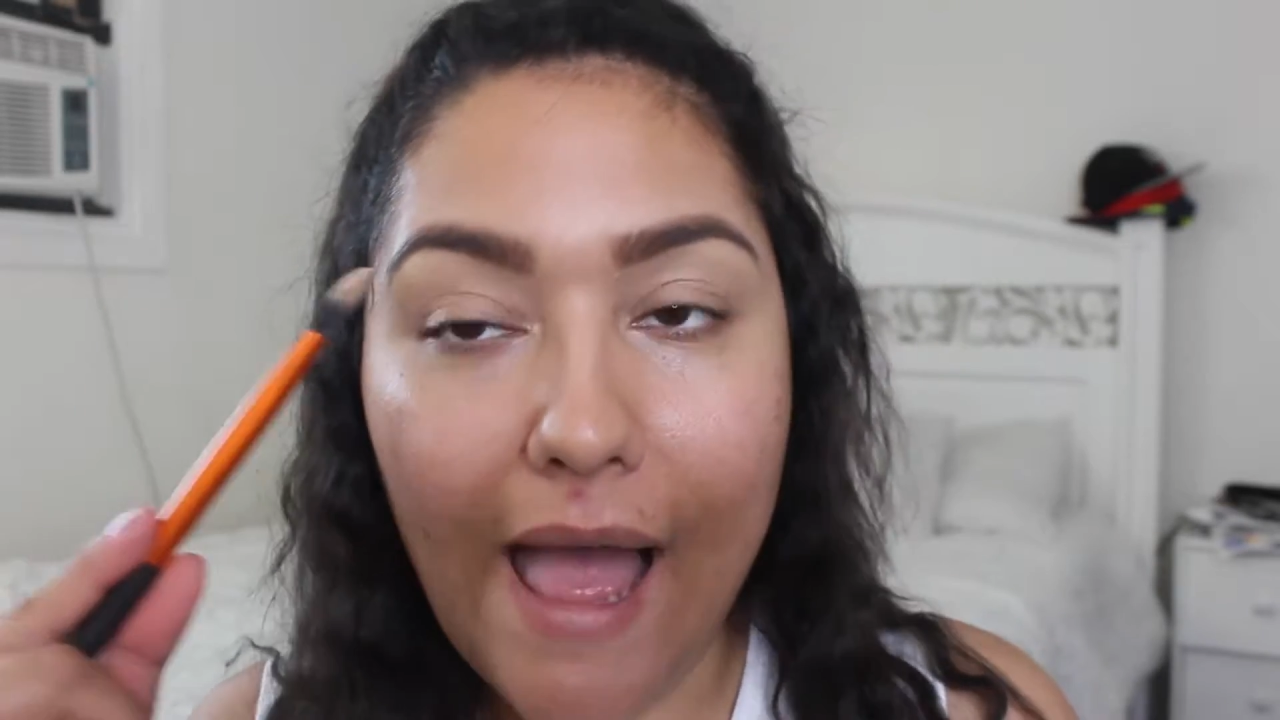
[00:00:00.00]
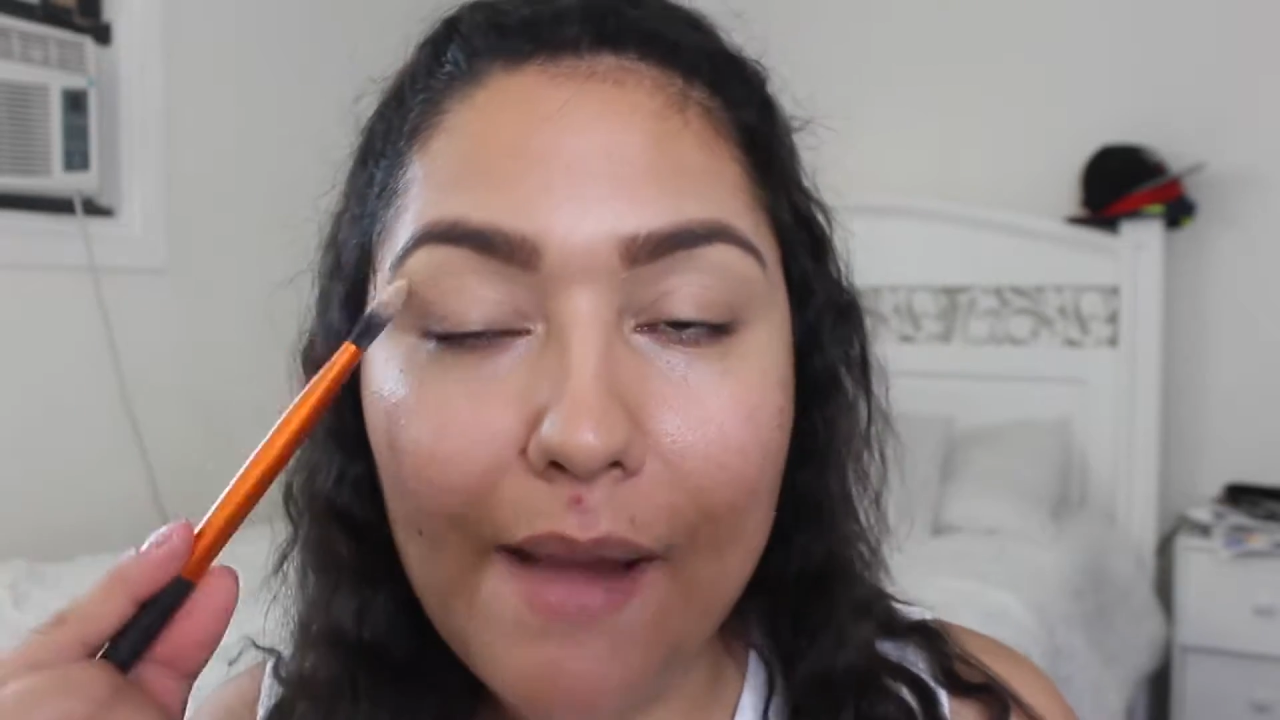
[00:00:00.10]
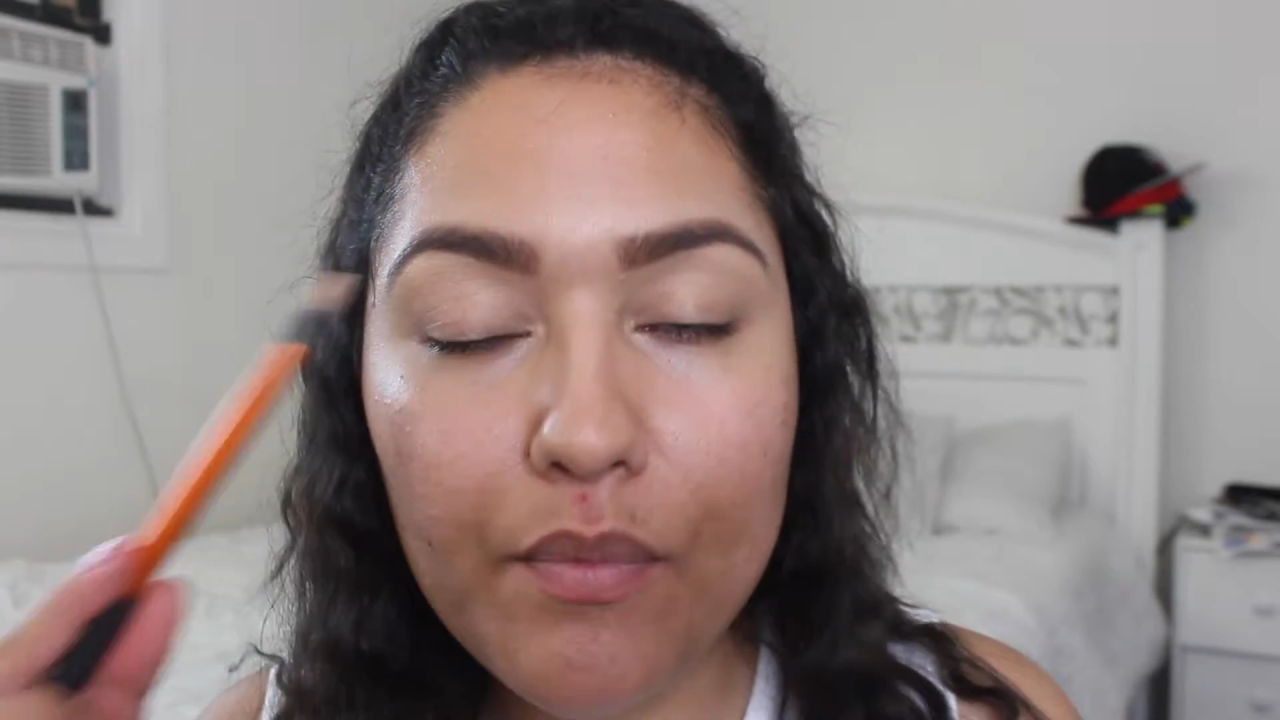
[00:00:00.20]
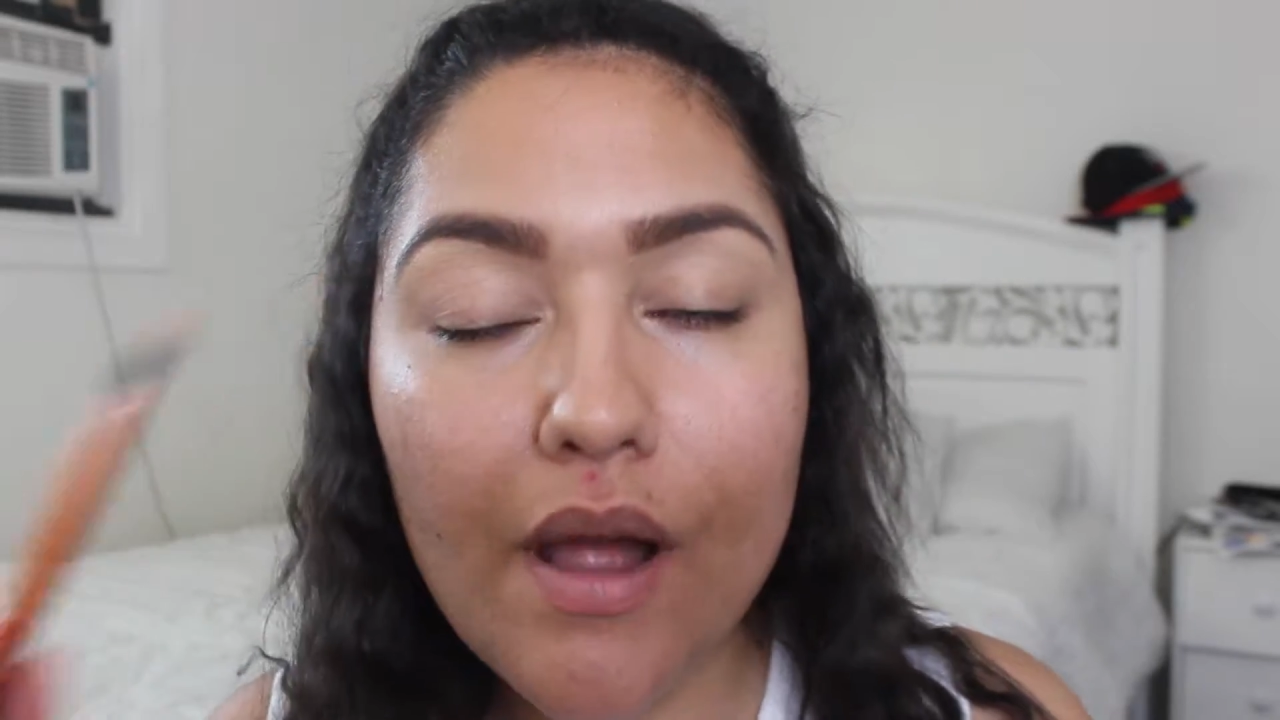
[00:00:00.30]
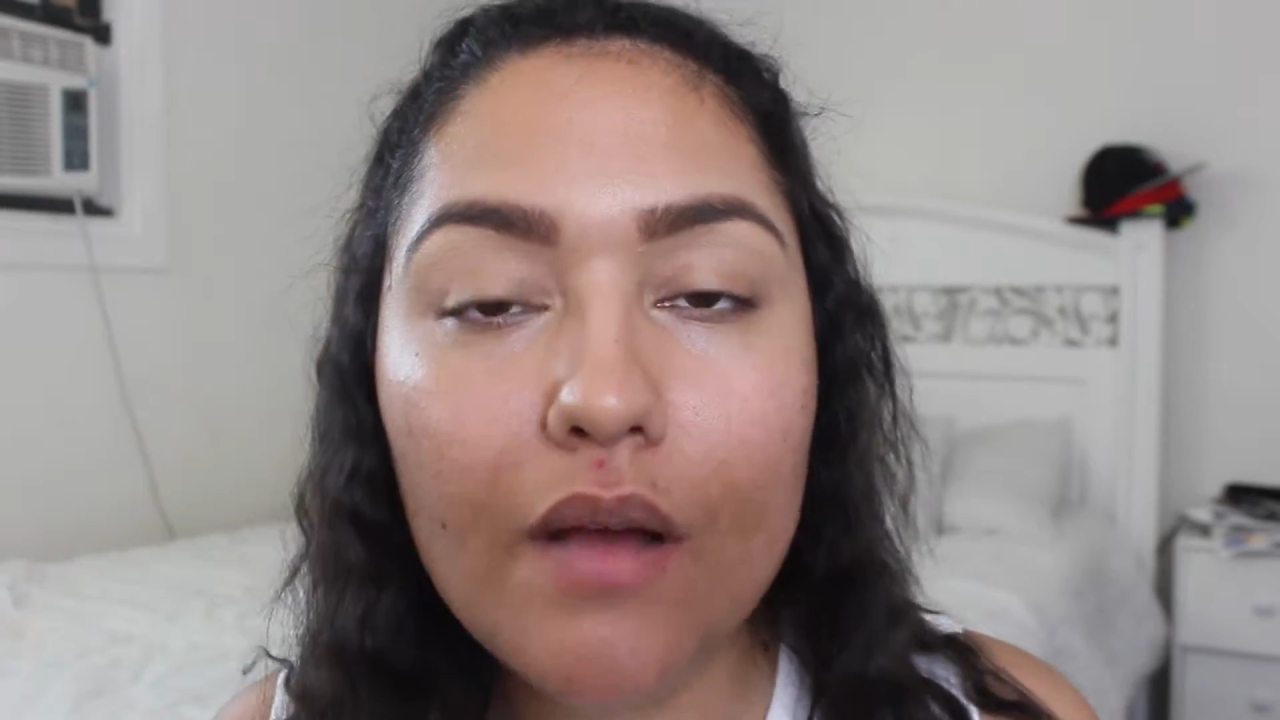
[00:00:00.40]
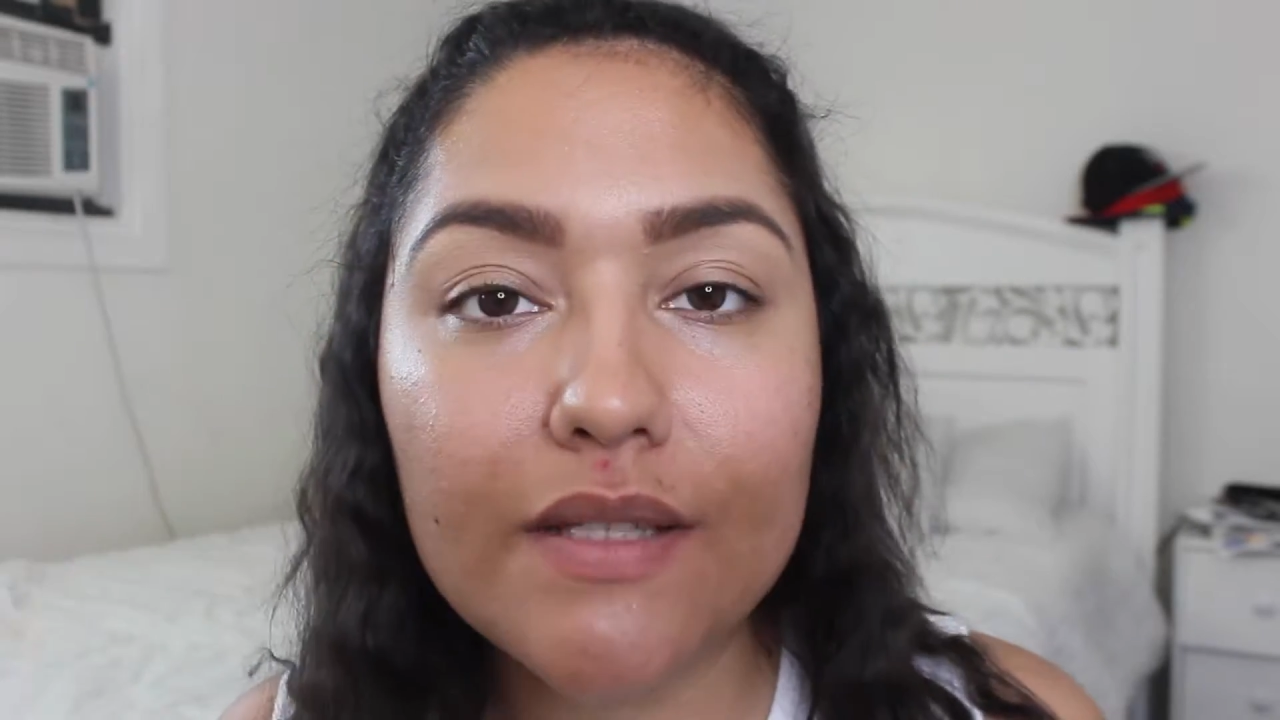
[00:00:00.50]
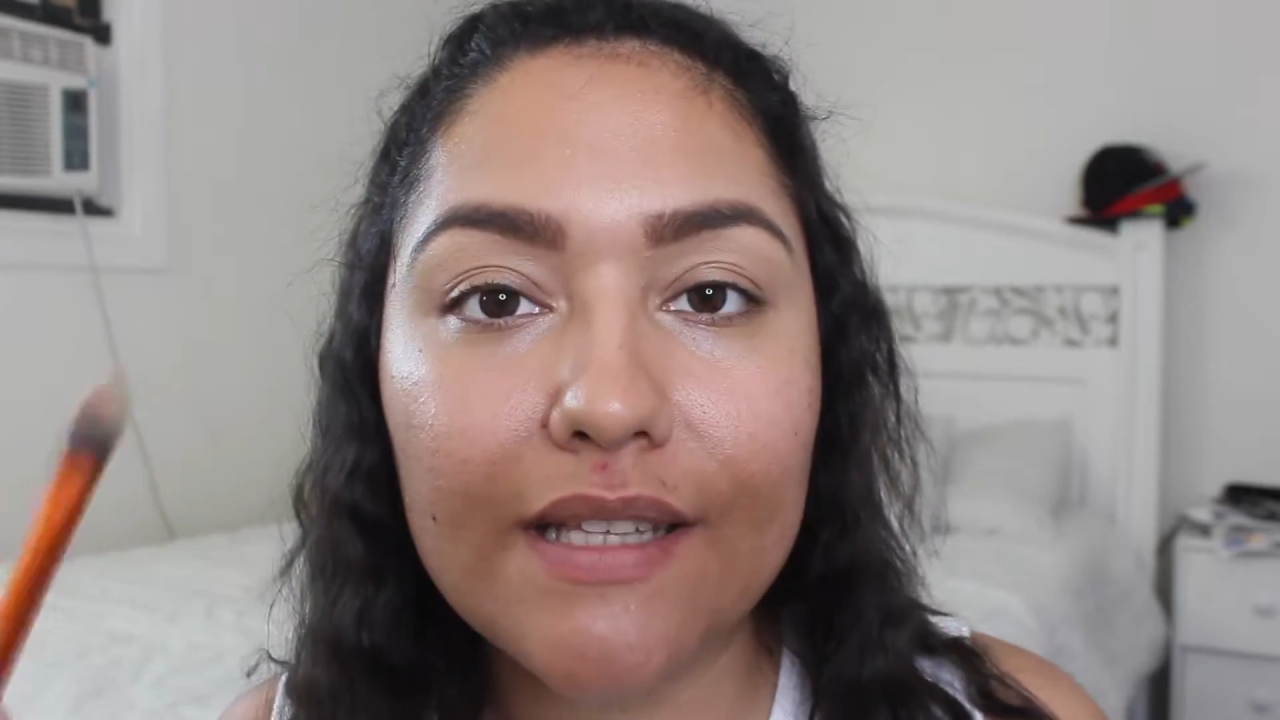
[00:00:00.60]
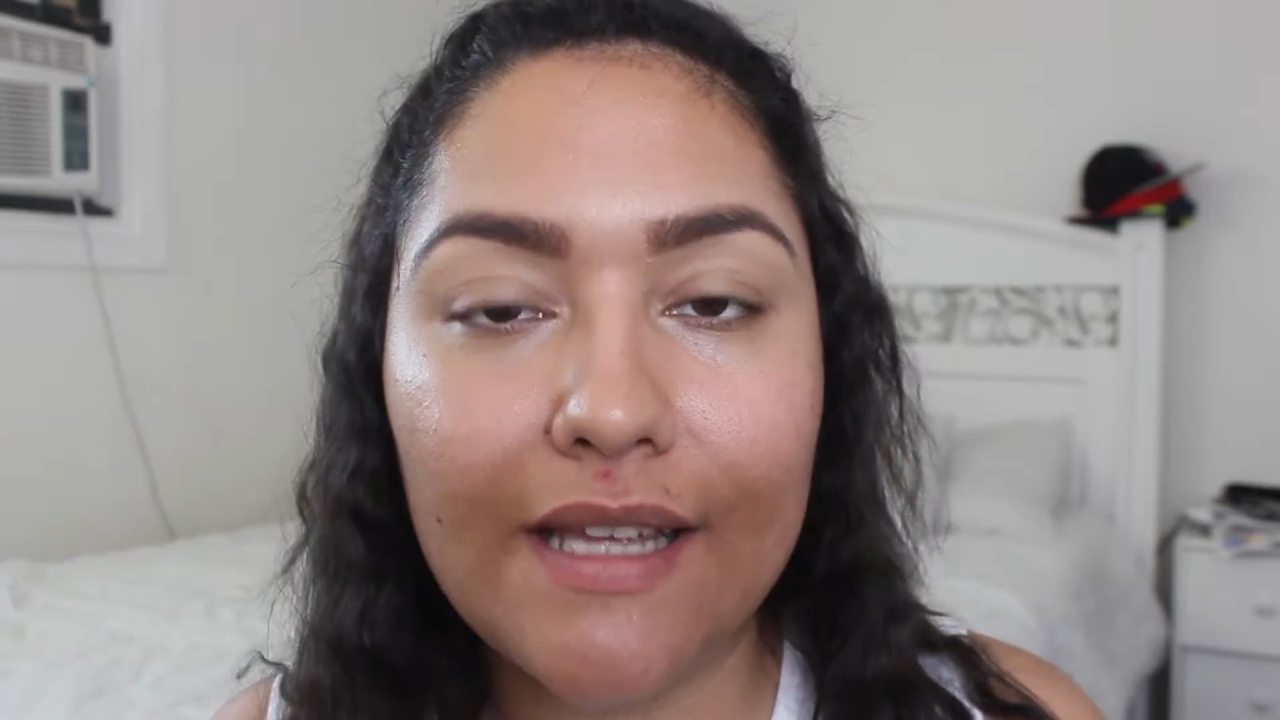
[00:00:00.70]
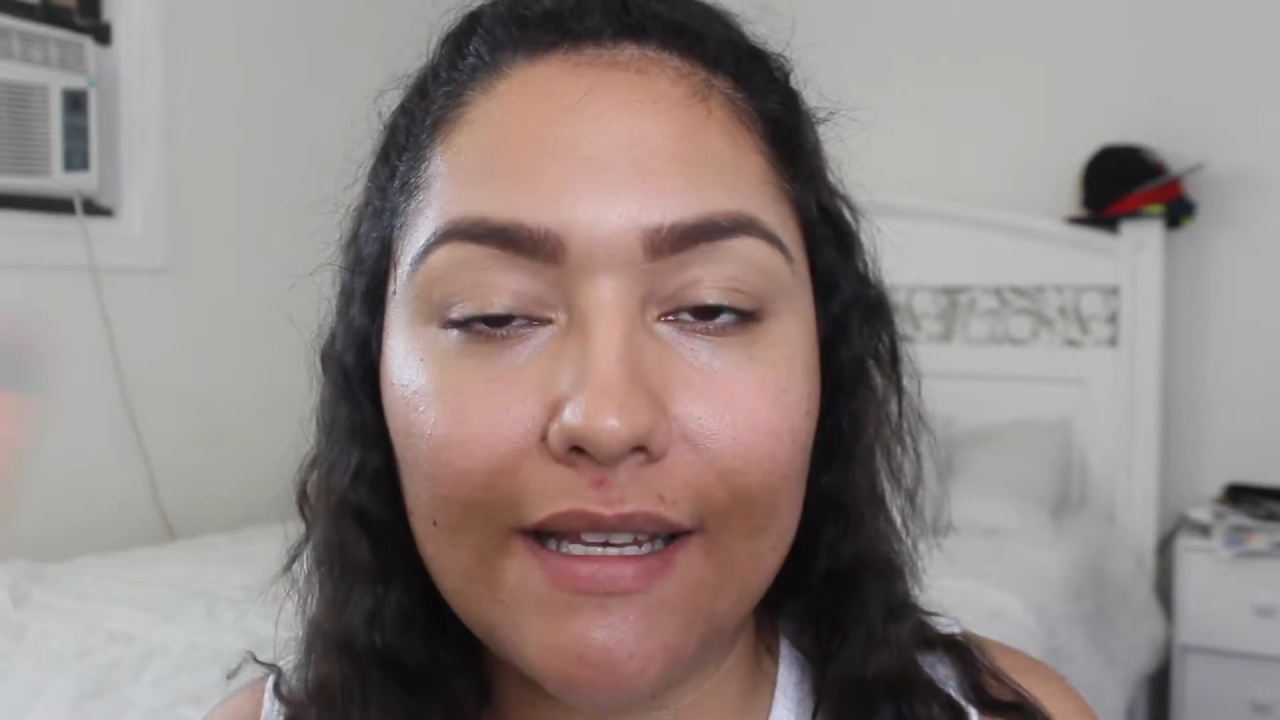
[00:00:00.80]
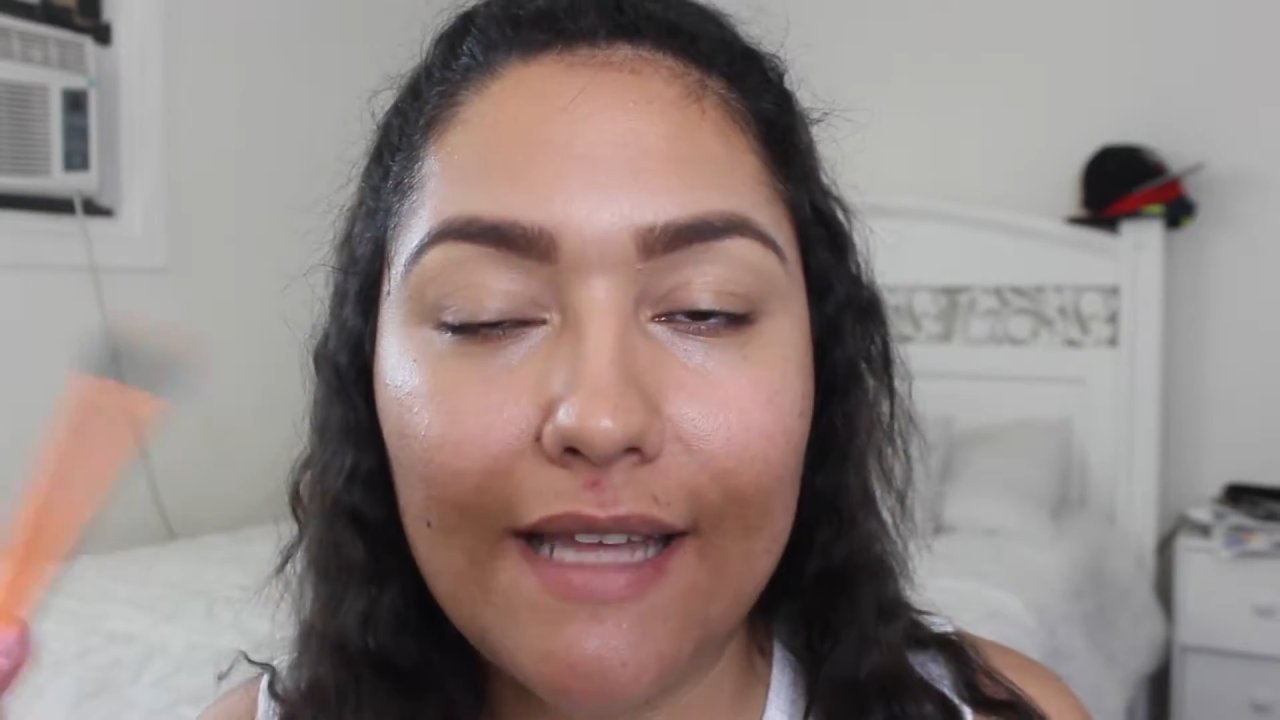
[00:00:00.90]
eyebrows
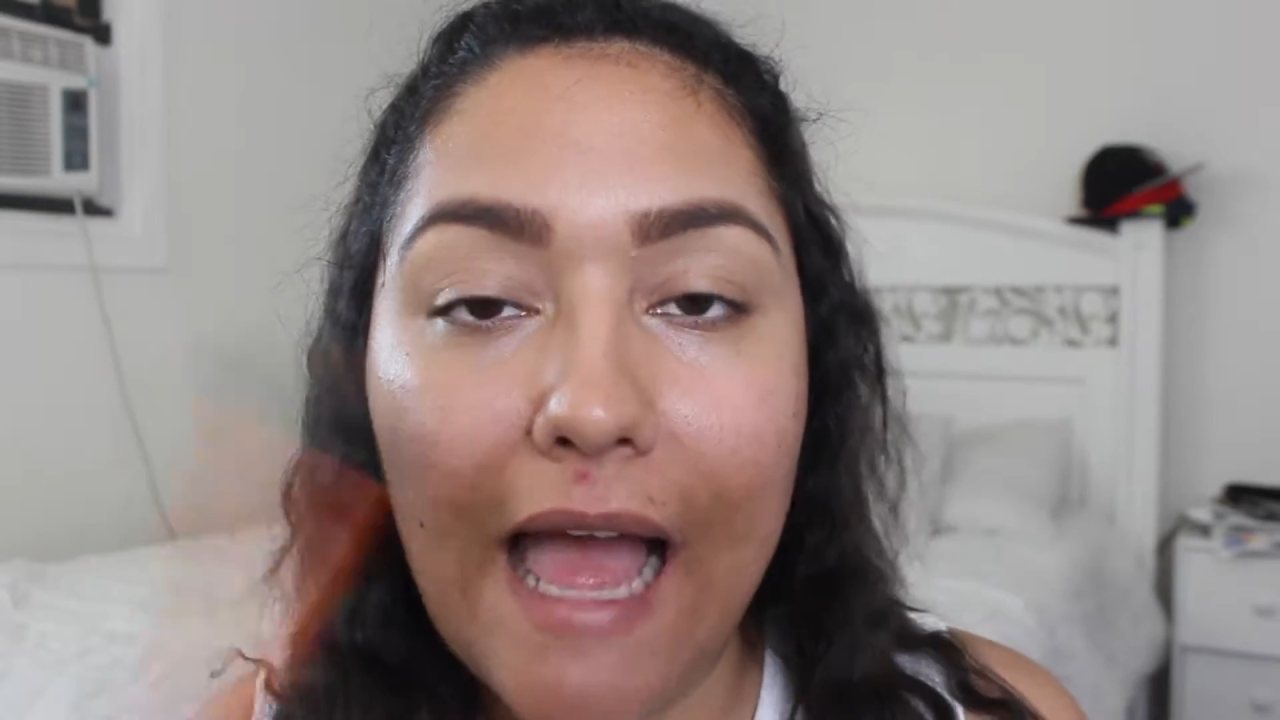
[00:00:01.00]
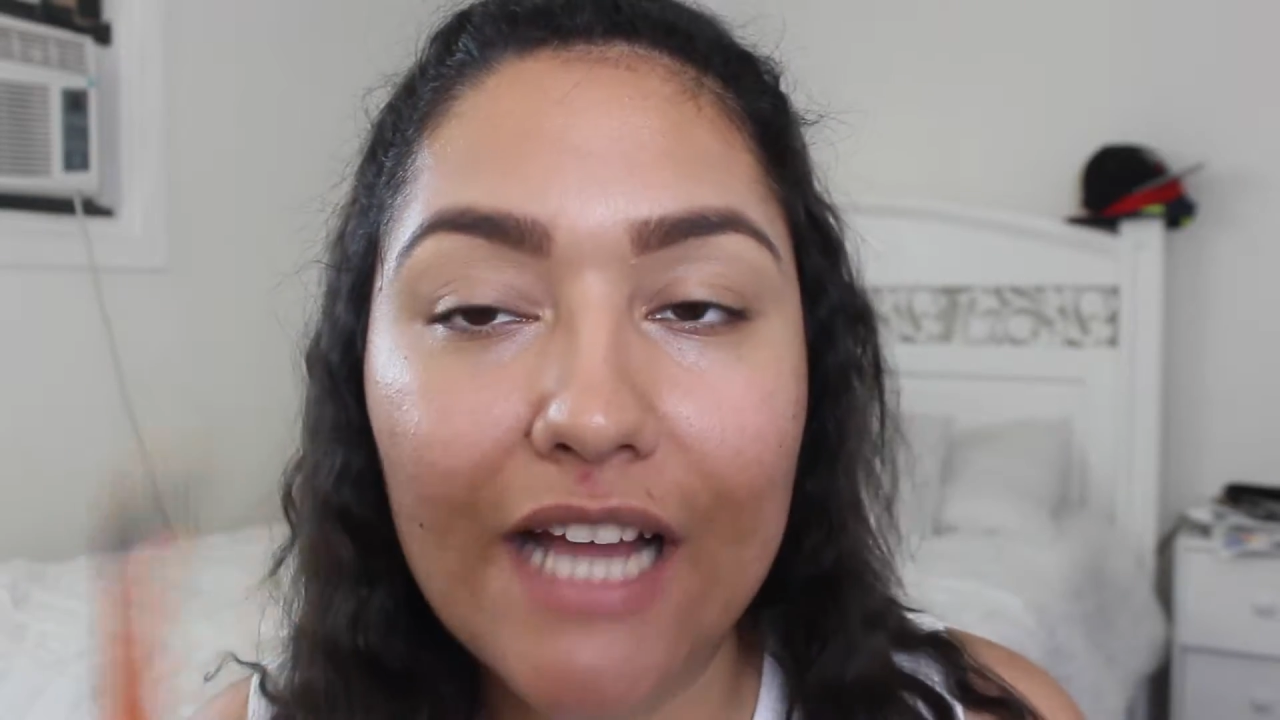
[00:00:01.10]
and then the